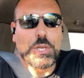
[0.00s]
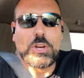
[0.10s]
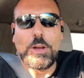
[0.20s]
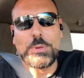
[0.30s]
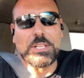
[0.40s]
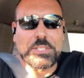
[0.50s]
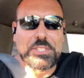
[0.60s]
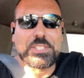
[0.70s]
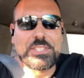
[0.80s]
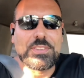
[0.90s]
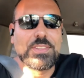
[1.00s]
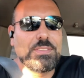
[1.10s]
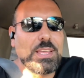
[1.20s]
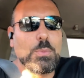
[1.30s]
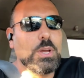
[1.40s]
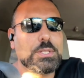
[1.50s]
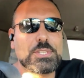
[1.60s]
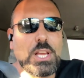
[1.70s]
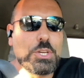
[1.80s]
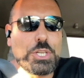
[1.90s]
communists, they weren't
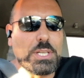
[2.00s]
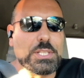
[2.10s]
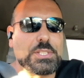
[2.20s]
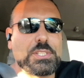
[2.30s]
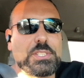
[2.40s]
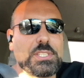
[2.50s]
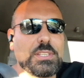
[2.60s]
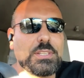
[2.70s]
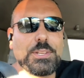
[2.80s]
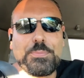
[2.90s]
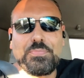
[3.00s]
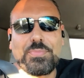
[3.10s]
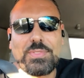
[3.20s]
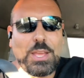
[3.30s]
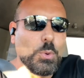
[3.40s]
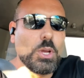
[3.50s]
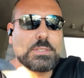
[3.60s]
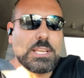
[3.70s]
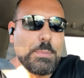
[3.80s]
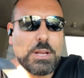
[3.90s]
socialists, they weren't
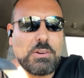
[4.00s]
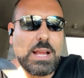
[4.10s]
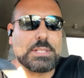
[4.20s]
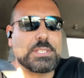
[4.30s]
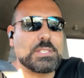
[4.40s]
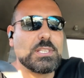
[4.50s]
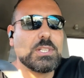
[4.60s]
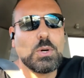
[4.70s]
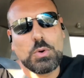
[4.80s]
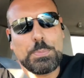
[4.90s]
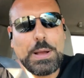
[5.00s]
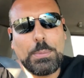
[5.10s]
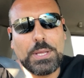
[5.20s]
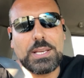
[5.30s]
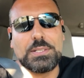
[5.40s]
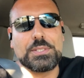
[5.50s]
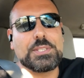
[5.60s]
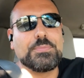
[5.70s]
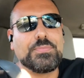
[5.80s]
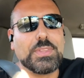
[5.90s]
Democrats or Republicans.
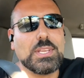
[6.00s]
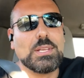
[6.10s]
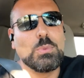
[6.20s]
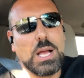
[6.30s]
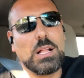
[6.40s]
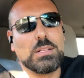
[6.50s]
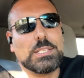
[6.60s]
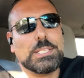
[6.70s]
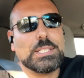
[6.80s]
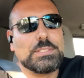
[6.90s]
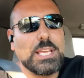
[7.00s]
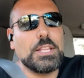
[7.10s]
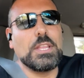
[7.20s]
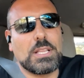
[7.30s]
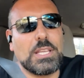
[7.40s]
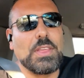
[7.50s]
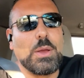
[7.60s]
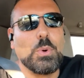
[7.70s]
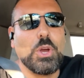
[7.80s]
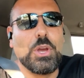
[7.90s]
Well, technically they
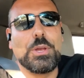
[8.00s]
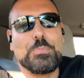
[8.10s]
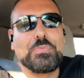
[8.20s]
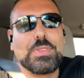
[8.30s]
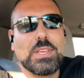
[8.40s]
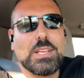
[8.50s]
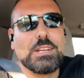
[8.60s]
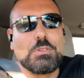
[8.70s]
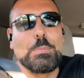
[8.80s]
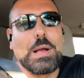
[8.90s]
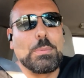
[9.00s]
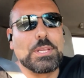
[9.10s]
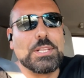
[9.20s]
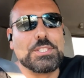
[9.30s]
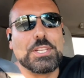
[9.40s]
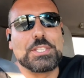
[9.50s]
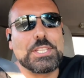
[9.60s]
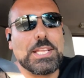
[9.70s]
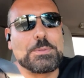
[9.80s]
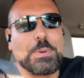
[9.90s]
were Republicans in a
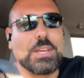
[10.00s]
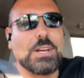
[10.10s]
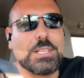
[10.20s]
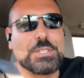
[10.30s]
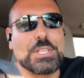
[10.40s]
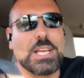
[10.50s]
sense, because